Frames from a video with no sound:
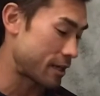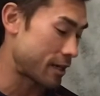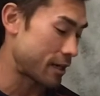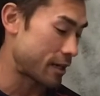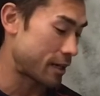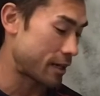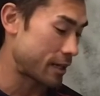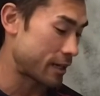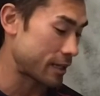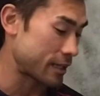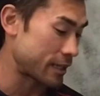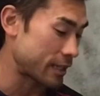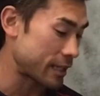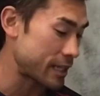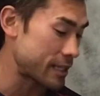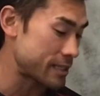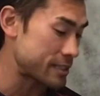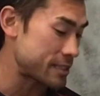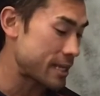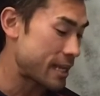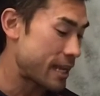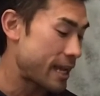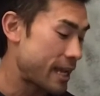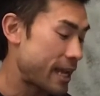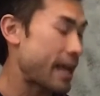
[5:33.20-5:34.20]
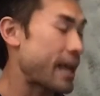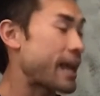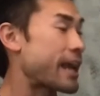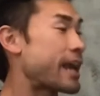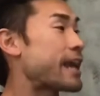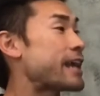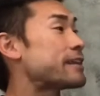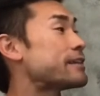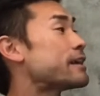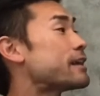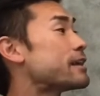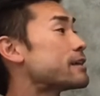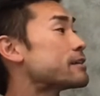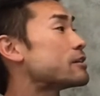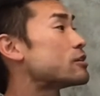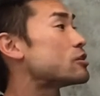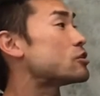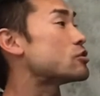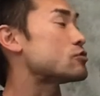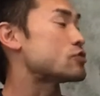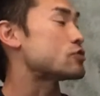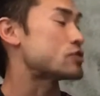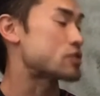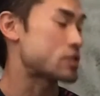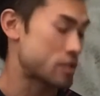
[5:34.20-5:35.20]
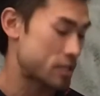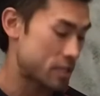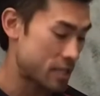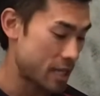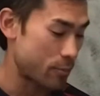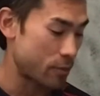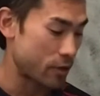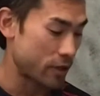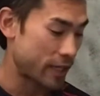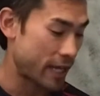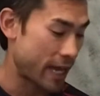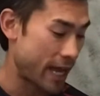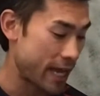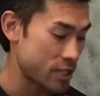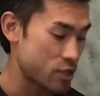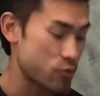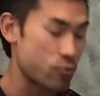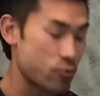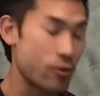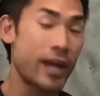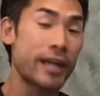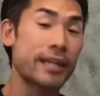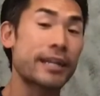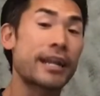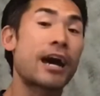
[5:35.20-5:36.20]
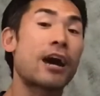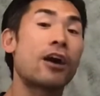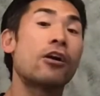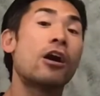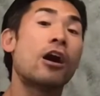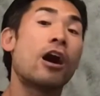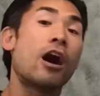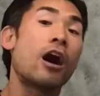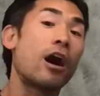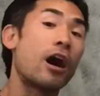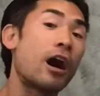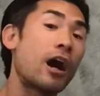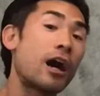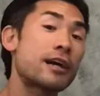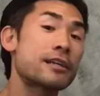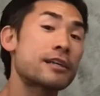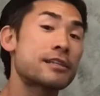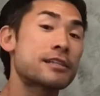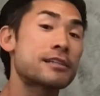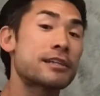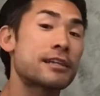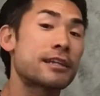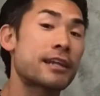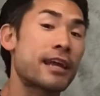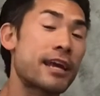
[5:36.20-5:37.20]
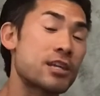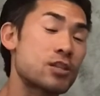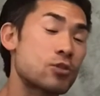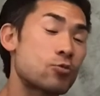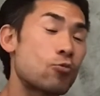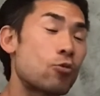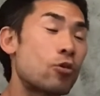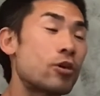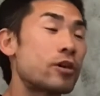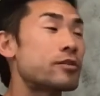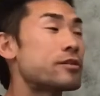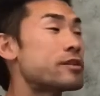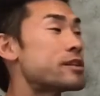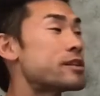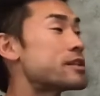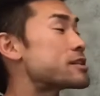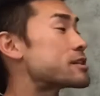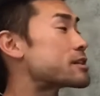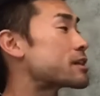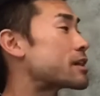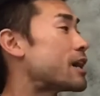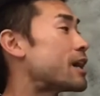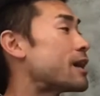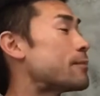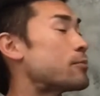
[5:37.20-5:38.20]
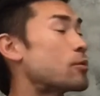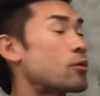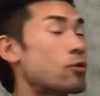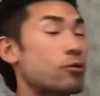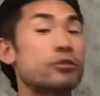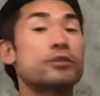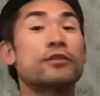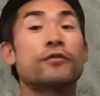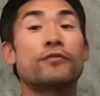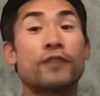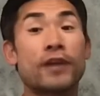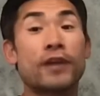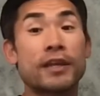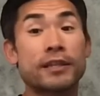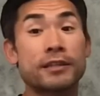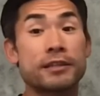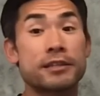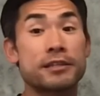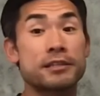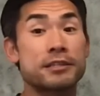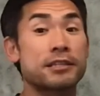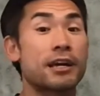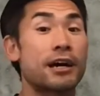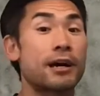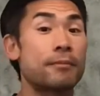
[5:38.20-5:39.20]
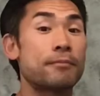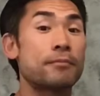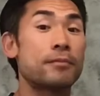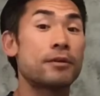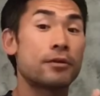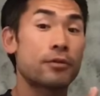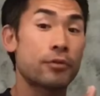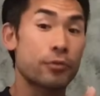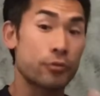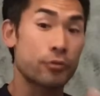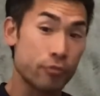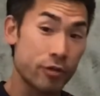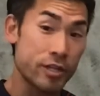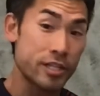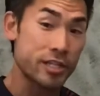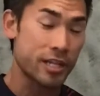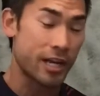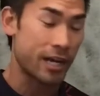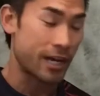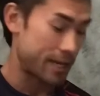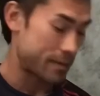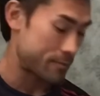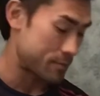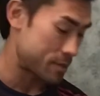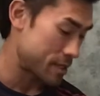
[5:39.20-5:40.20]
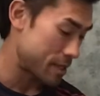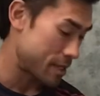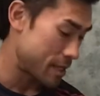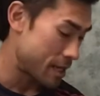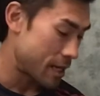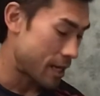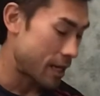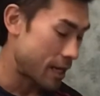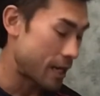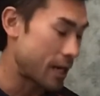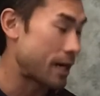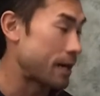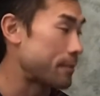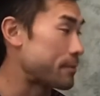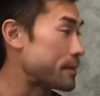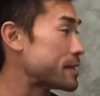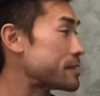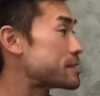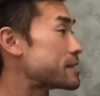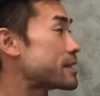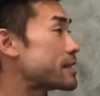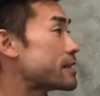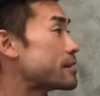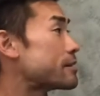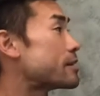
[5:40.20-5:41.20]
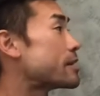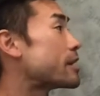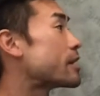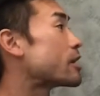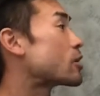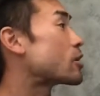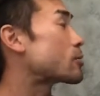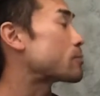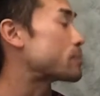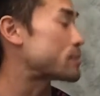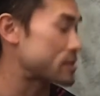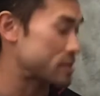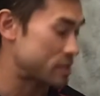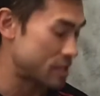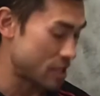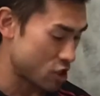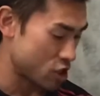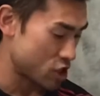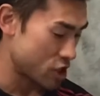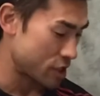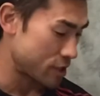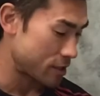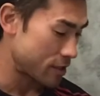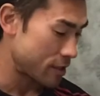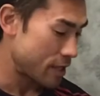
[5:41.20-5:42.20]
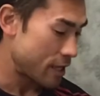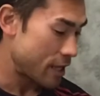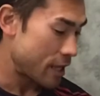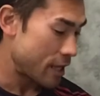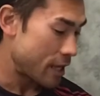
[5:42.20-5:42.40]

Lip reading: Elite, and the Houston Sabercats. Right now, Austin has won this cup, or defended this cup, 3 times. It's in their possession.